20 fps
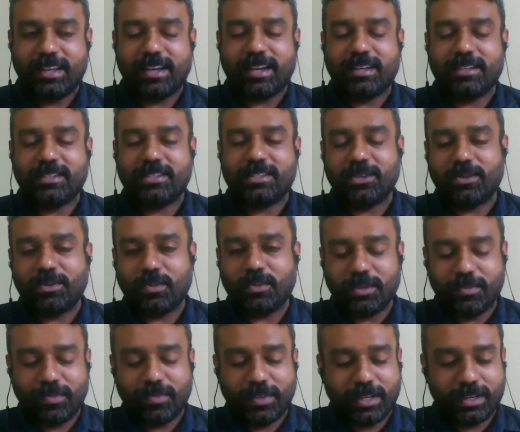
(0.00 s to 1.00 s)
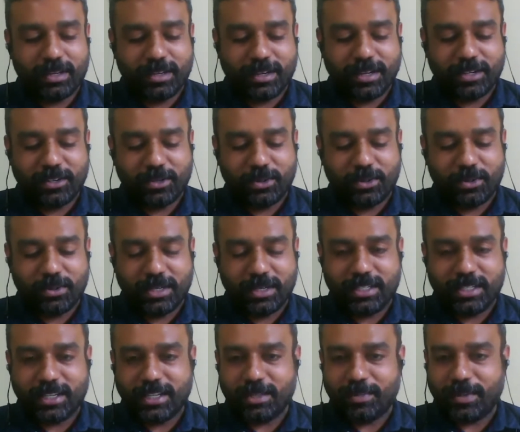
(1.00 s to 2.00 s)
So what we are trying to do in
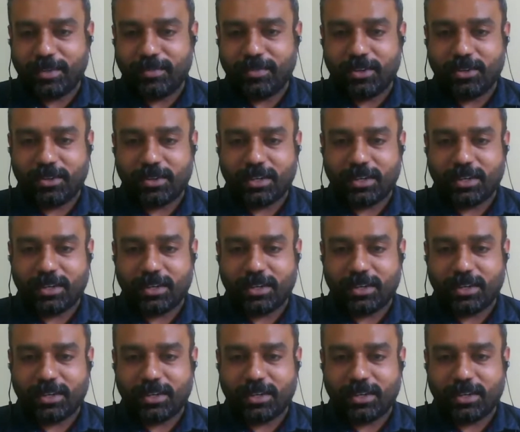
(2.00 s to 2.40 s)
JSP Endeavor